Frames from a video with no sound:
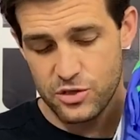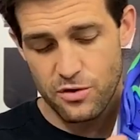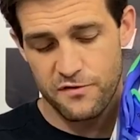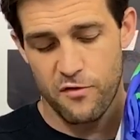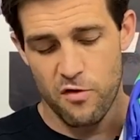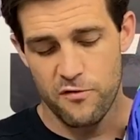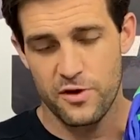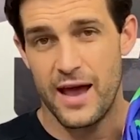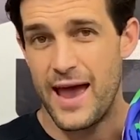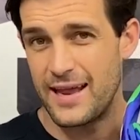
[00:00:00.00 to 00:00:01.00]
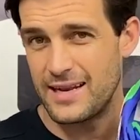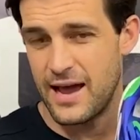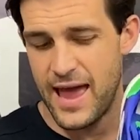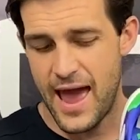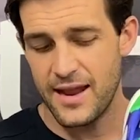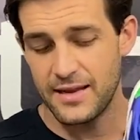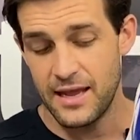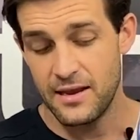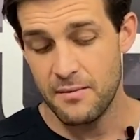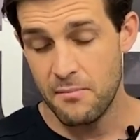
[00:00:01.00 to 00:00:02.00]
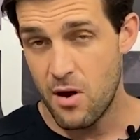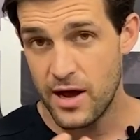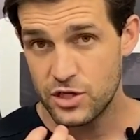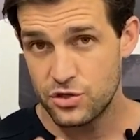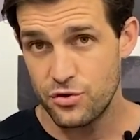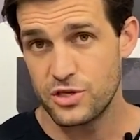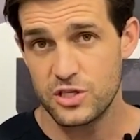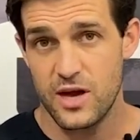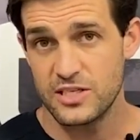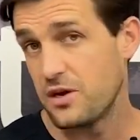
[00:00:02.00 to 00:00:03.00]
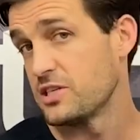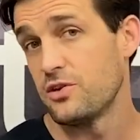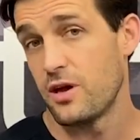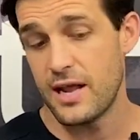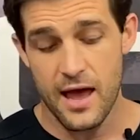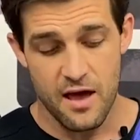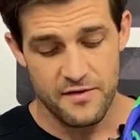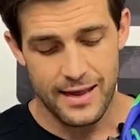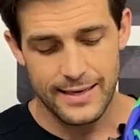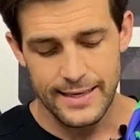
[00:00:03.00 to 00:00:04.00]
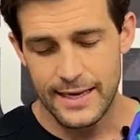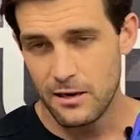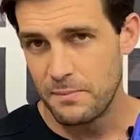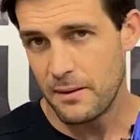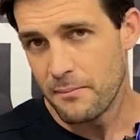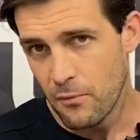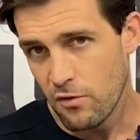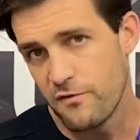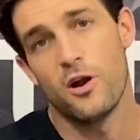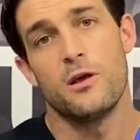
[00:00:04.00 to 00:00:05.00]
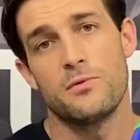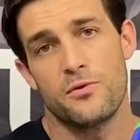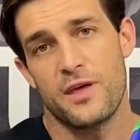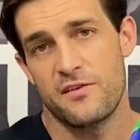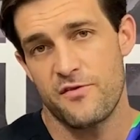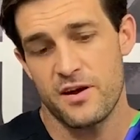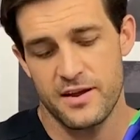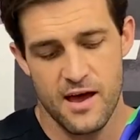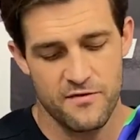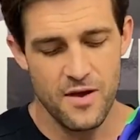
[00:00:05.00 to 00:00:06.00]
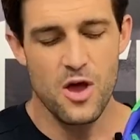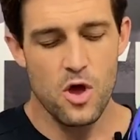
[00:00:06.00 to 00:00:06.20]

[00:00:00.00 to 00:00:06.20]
through the forefoot, I had in my true to size 9.5, a little bit more volume through that front half,